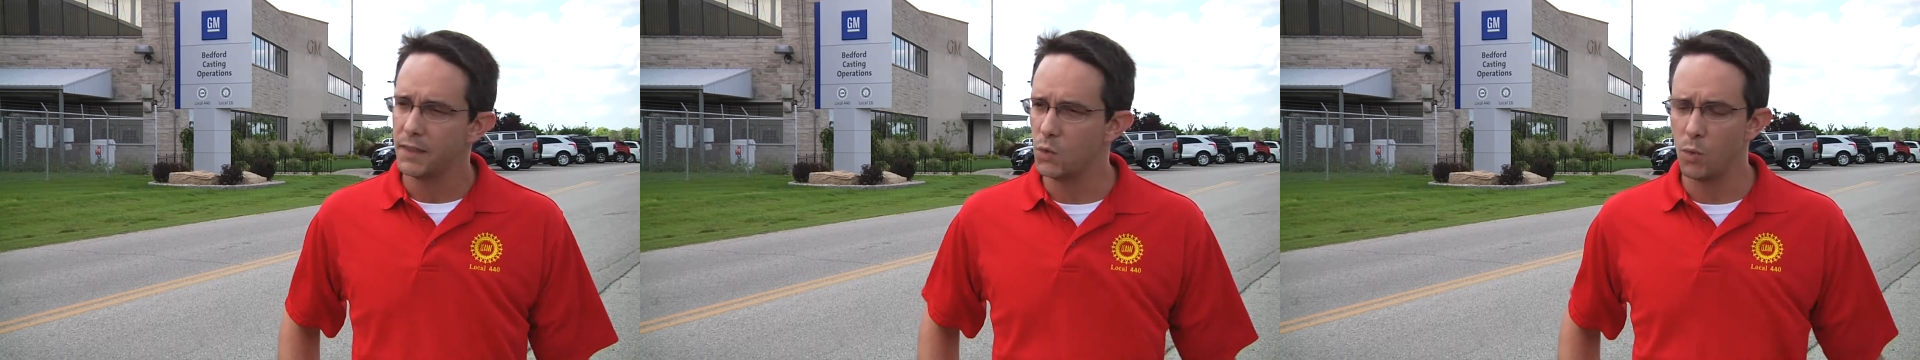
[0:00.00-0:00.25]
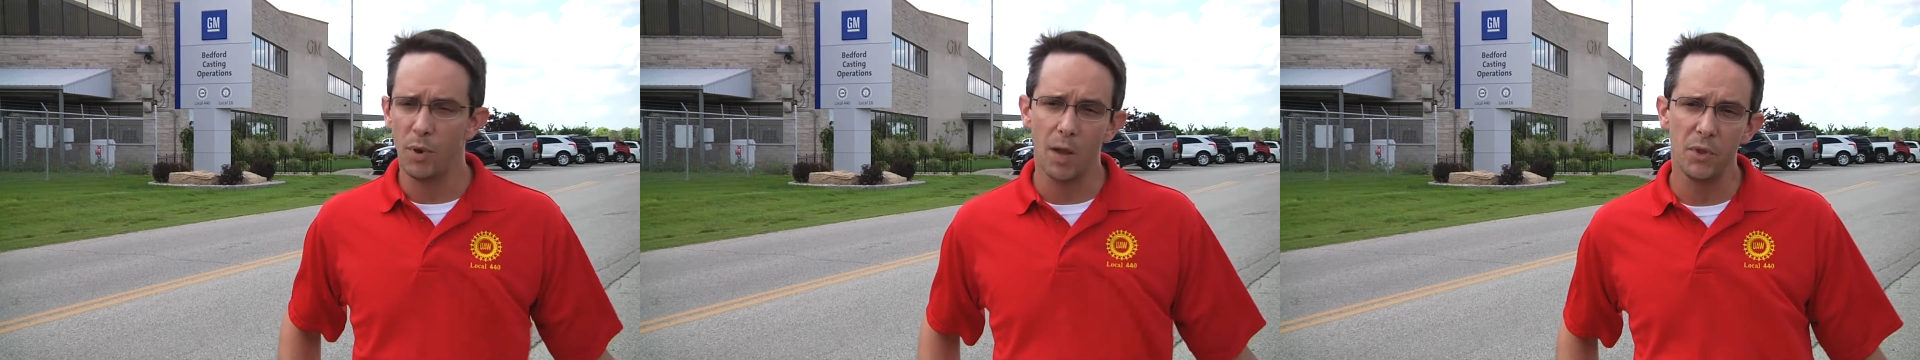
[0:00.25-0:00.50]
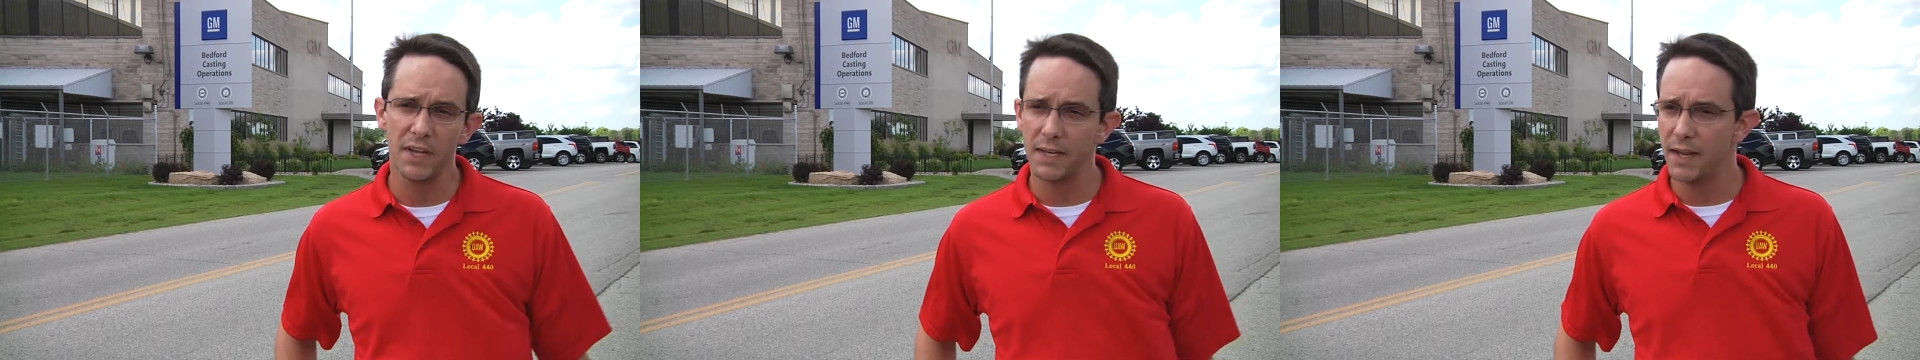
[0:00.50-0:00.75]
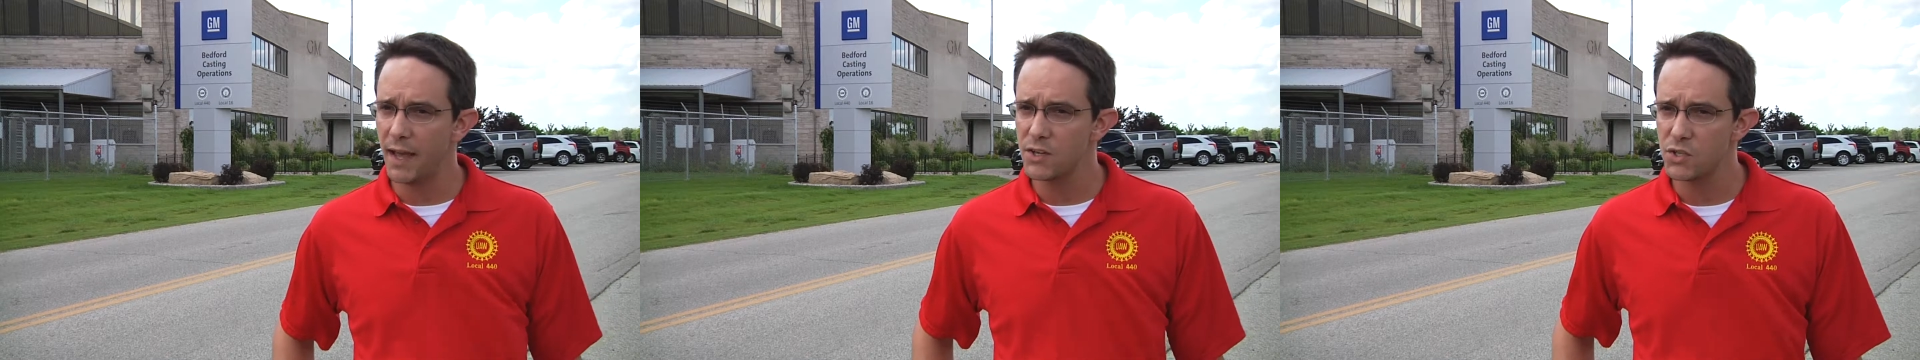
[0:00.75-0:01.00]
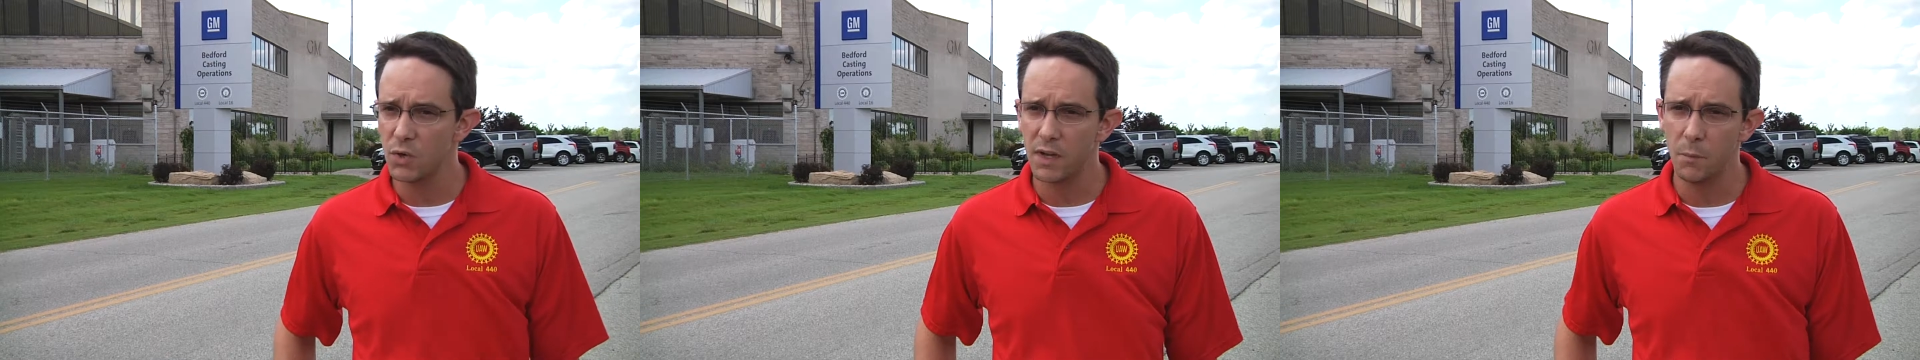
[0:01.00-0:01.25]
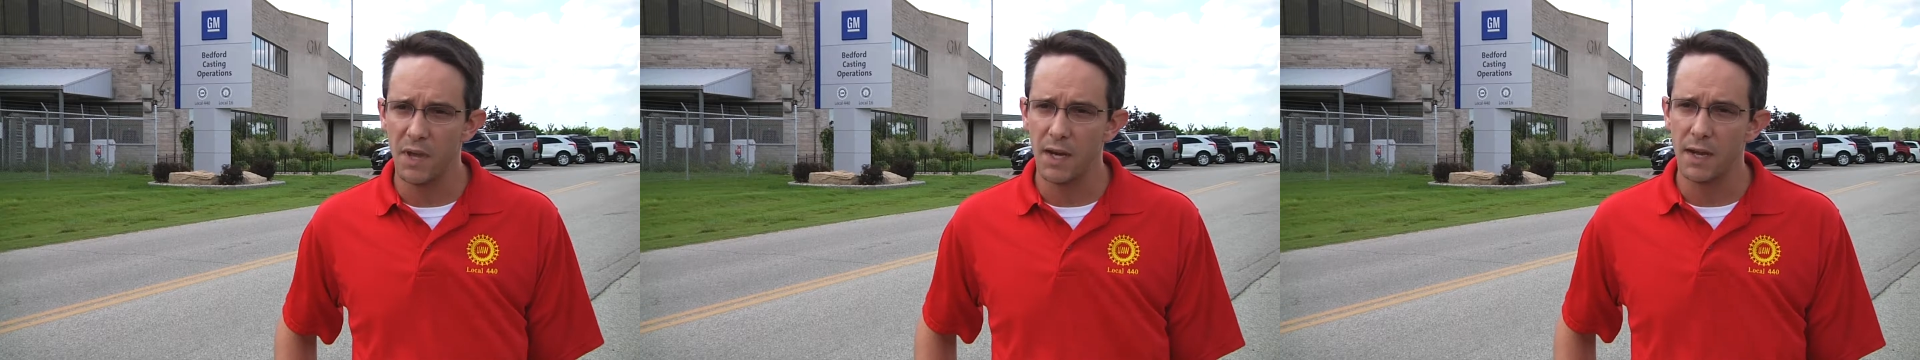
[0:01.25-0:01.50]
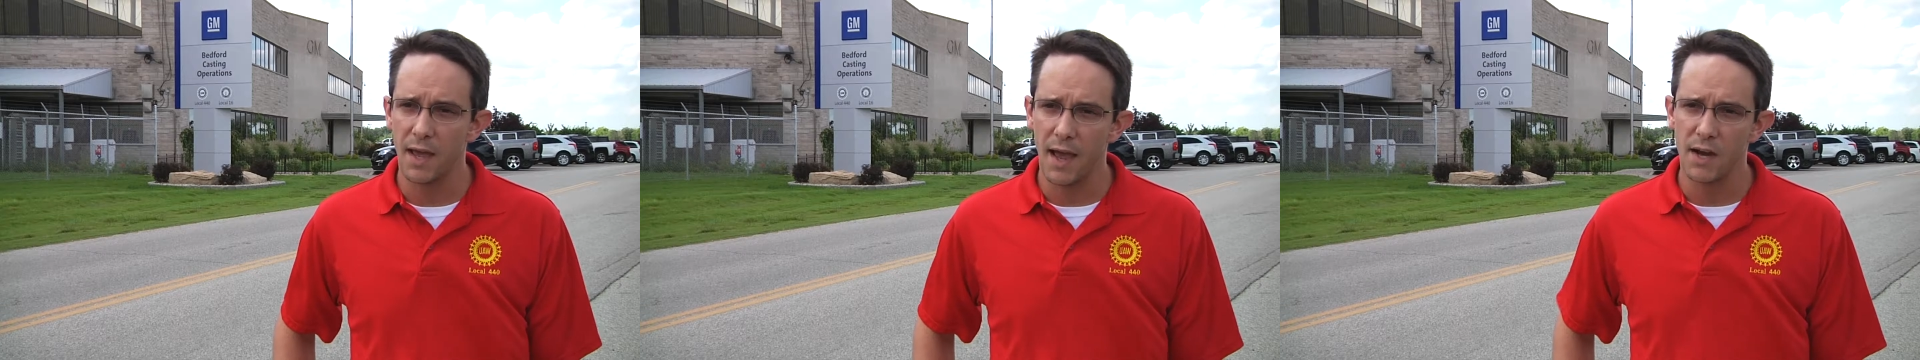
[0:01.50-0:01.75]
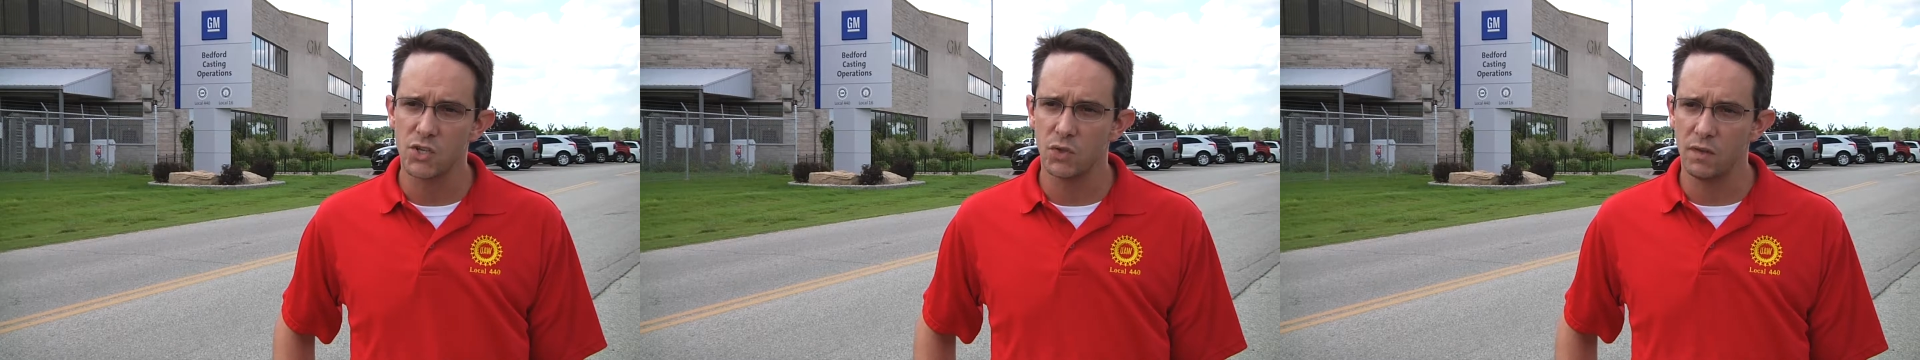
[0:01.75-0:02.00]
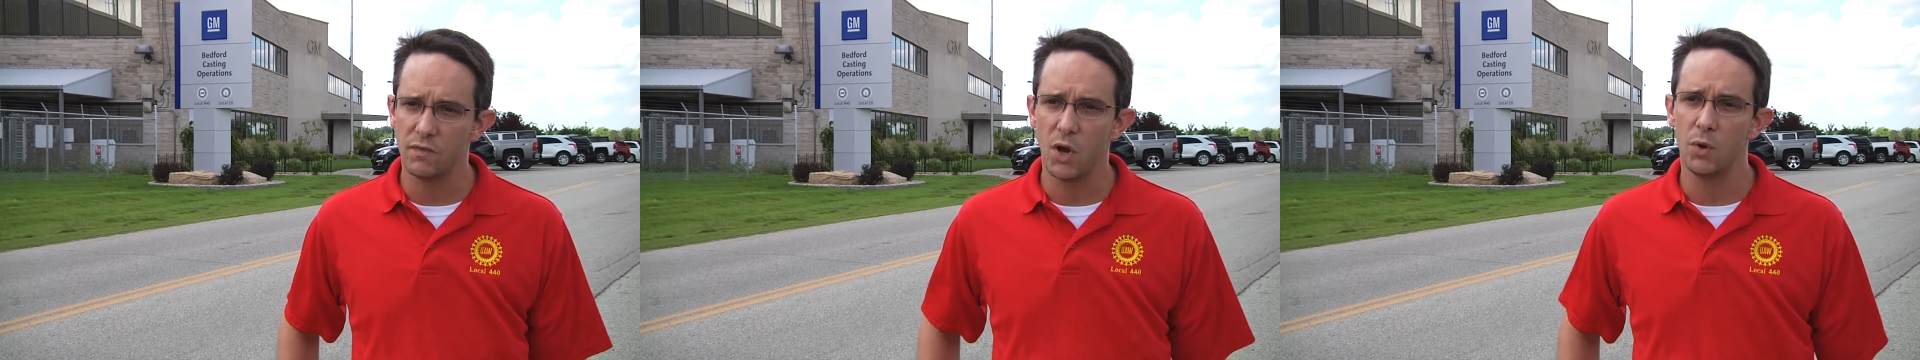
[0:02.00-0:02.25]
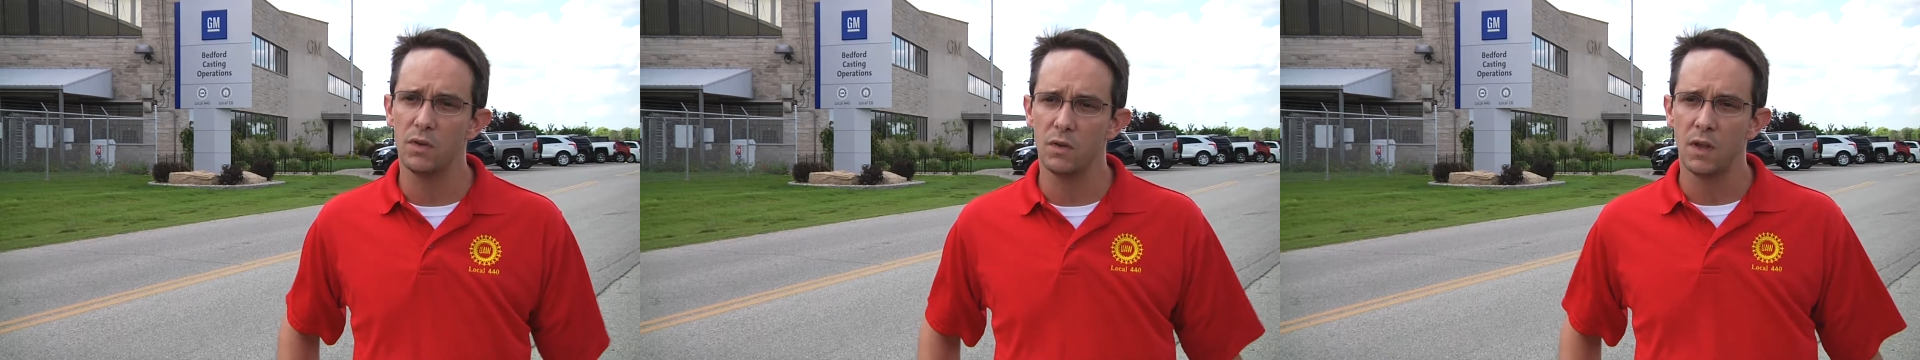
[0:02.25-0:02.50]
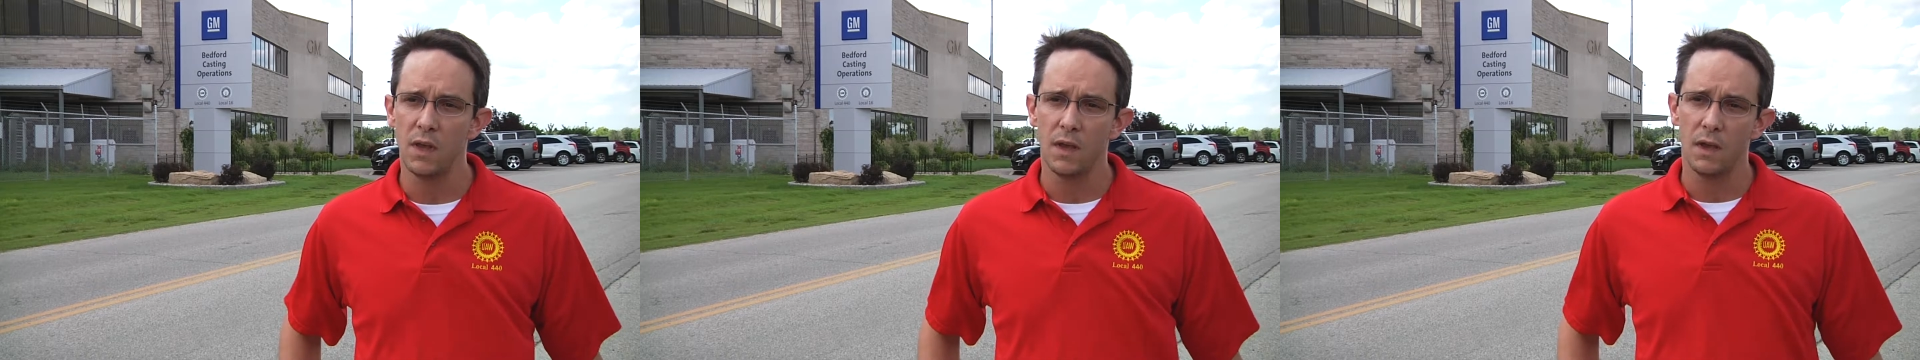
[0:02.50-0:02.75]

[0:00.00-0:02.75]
The Republican National Committee actually voted